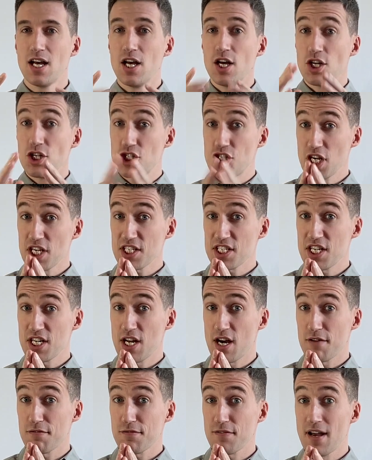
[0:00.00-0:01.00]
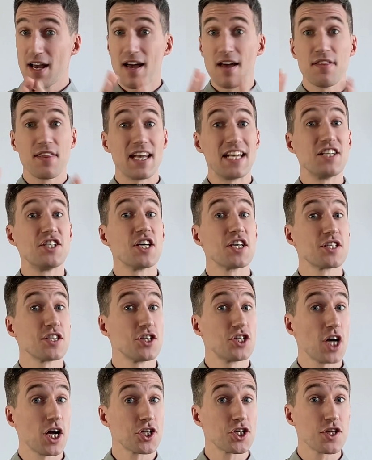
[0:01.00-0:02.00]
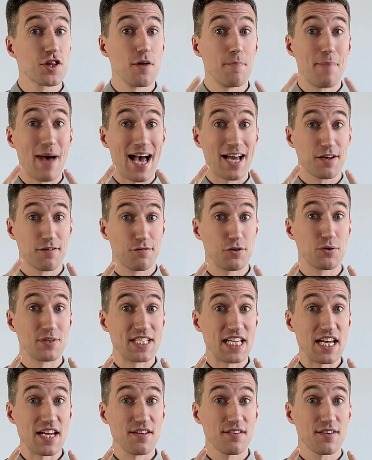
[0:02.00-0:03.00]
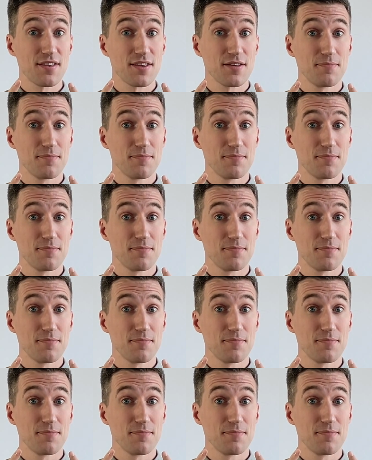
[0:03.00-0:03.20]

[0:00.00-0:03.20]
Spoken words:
just enough that it doesn't touch the back of your teeth.